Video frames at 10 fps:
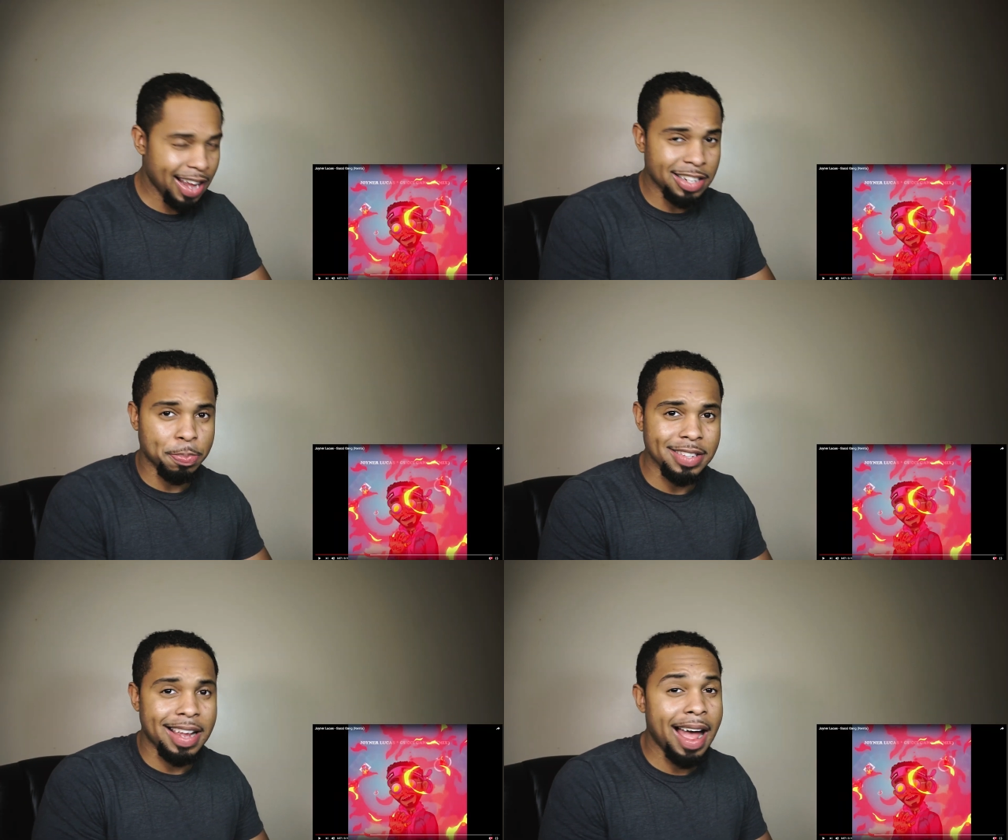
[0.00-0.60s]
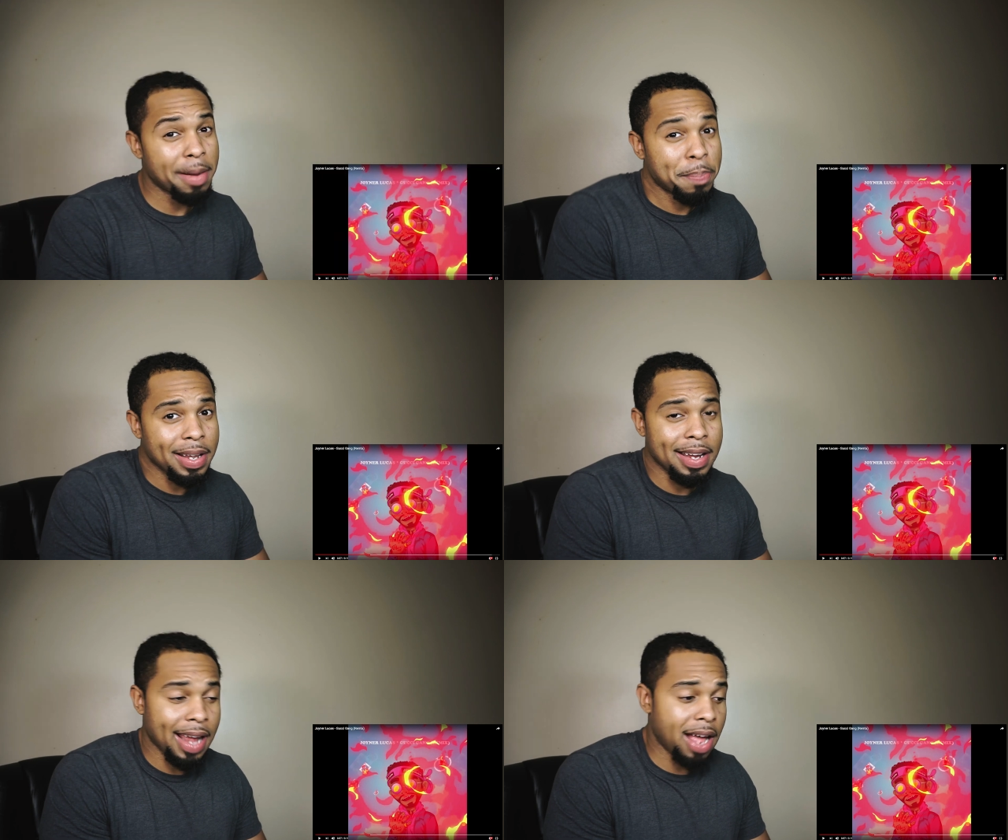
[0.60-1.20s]
And it's, it's kind of
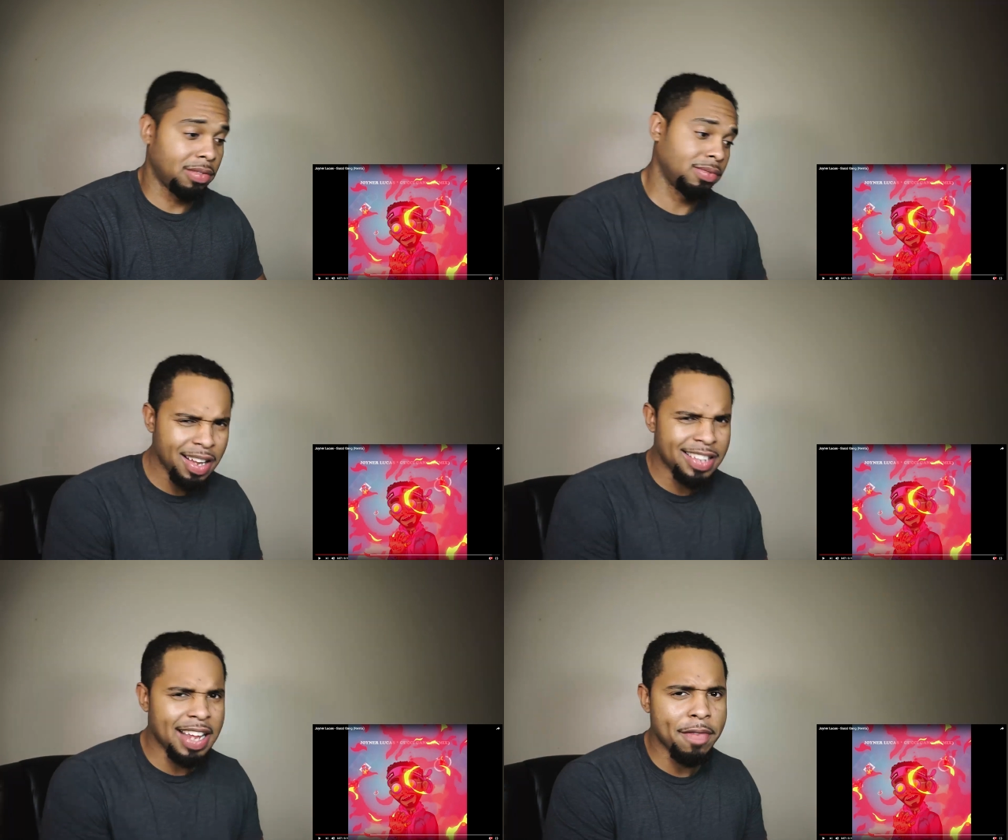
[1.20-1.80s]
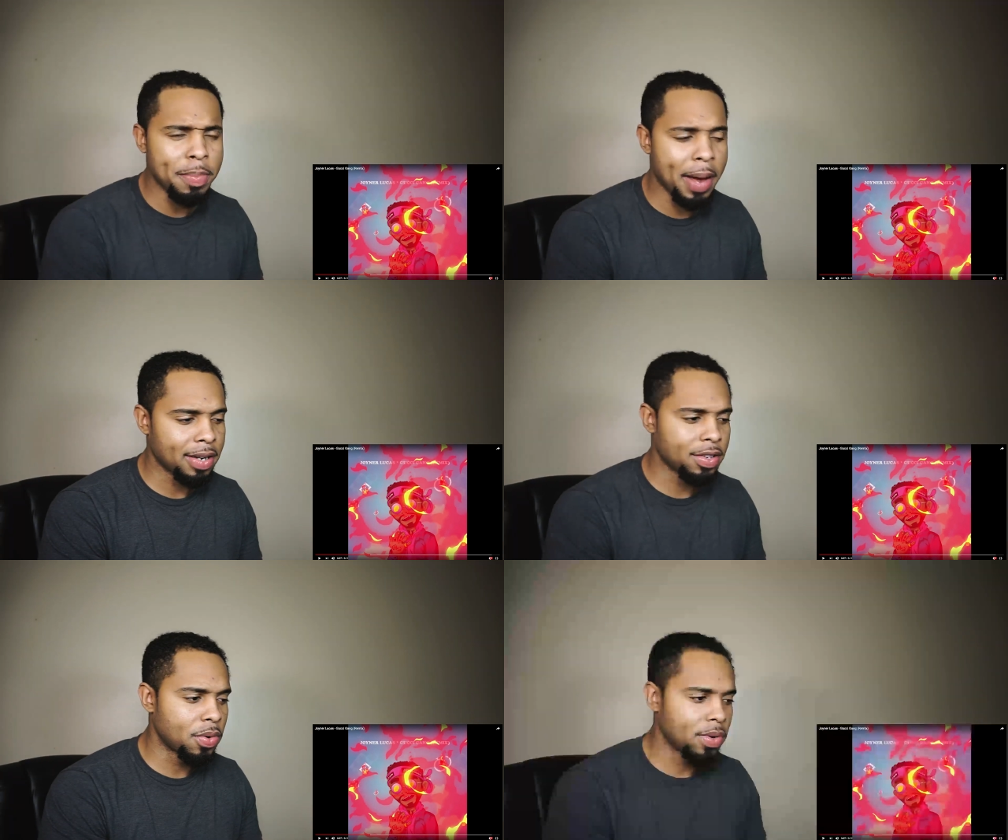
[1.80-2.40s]
played out. It's
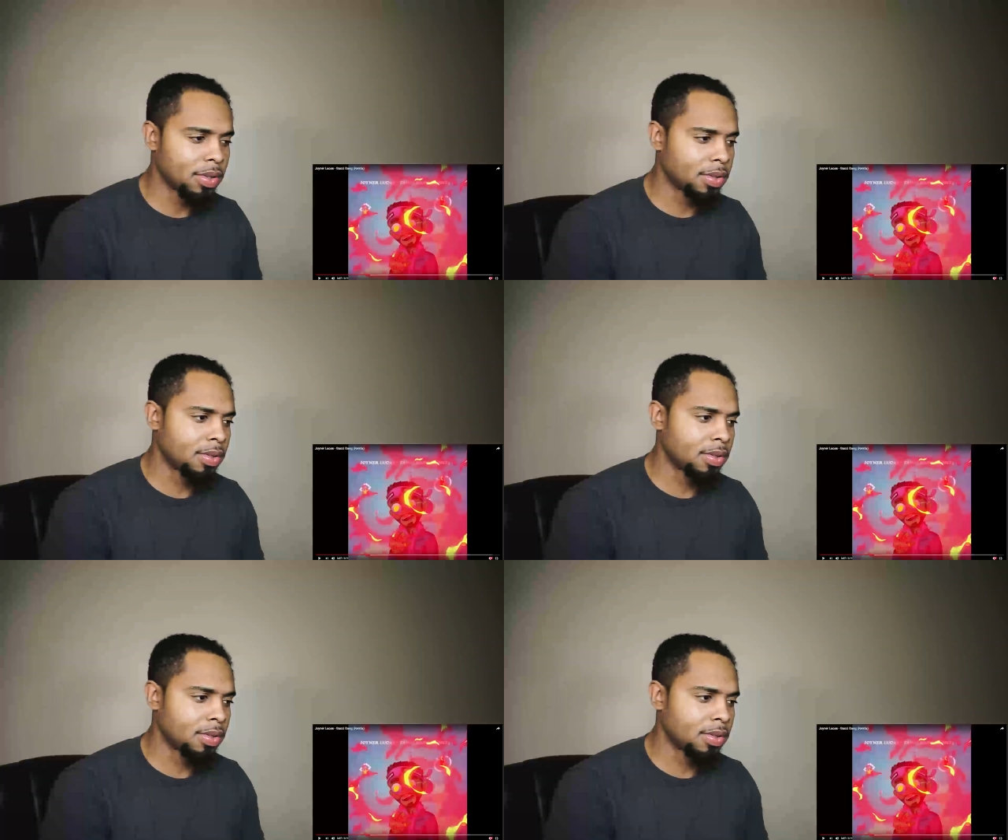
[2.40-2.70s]
everybody doing it.